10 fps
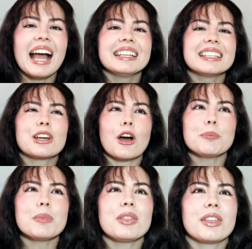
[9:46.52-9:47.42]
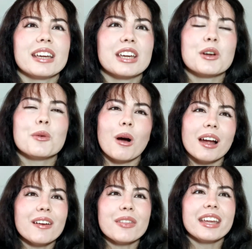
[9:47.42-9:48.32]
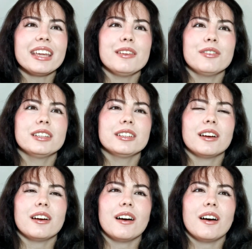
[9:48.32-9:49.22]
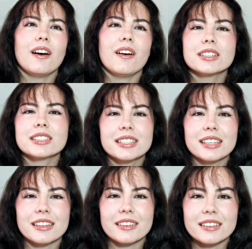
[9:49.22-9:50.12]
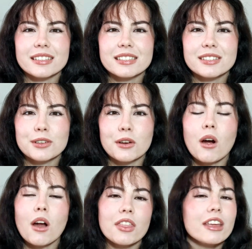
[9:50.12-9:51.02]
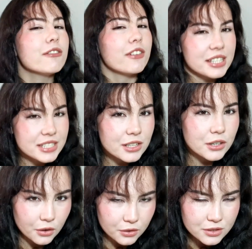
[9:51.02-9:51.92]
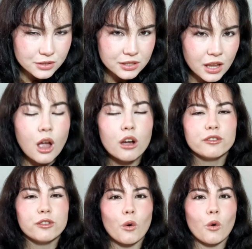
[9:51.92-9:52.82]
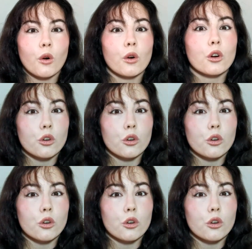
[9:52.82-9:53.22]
And it got me thinking, why are they even asking this? You know, are they vetting girls for